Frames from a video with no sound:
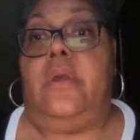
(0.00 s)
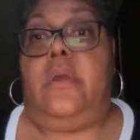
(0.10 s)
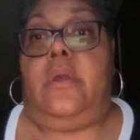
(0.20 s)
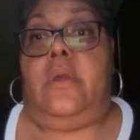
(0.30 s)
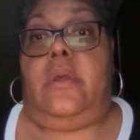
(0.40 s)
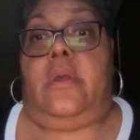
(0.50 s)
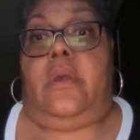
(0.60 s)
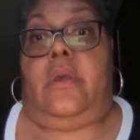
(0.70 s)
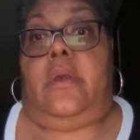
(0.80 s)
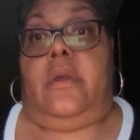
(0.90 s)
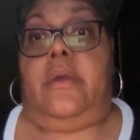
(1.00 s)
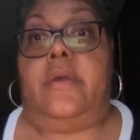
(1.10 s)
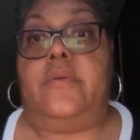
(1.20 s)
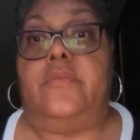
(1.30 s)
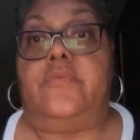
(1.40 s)

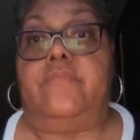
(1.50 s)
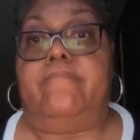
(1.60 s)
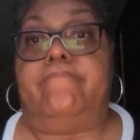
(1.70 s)
No one is speaking in this clip.